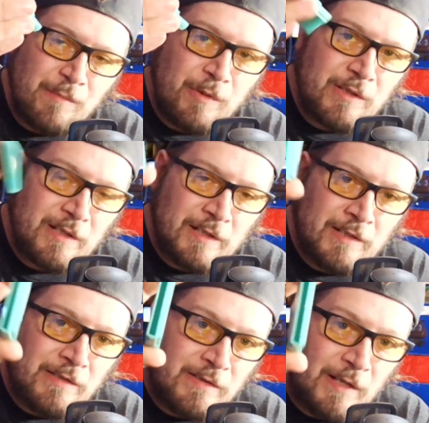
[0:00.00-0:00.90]
with a
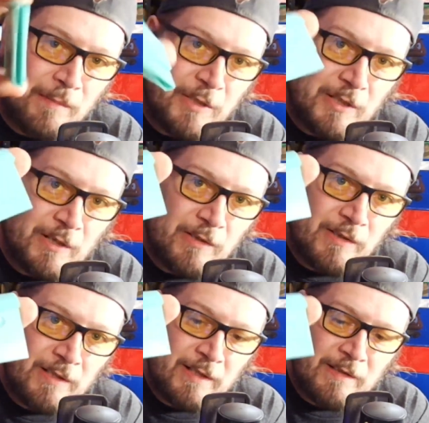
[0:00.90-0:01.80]
dummy cart
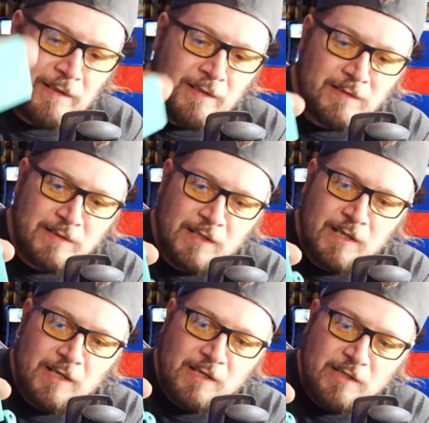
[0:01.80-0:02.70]
like this,
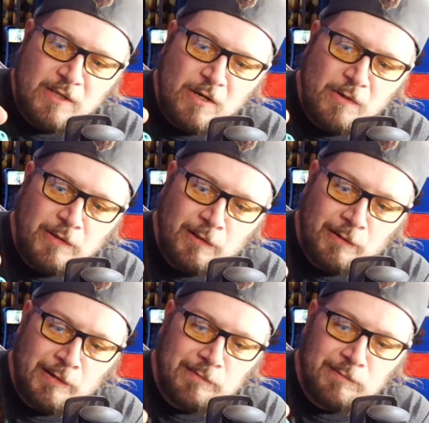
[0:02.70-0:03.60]
so
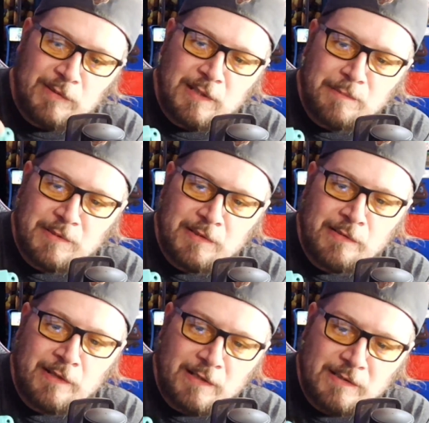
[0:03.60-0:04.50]
it keeps the
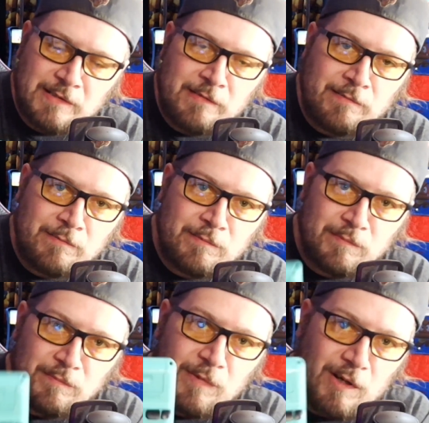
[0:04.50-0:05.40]
dust and
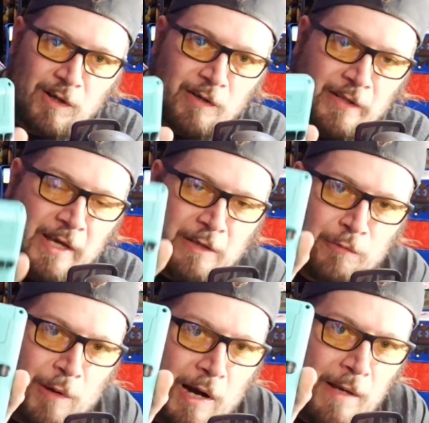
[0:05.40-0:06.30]
all that
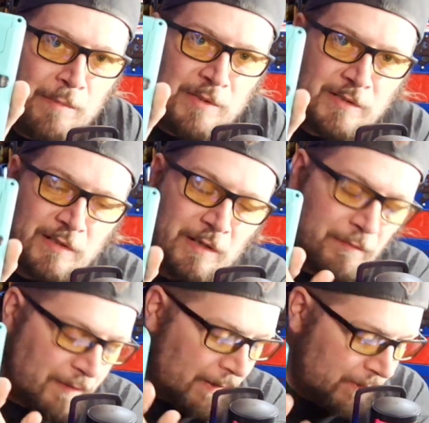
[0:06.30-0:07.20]
grime and
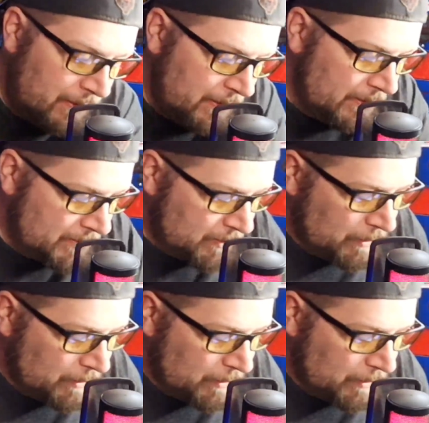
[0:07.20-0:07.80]
stuff out of there, so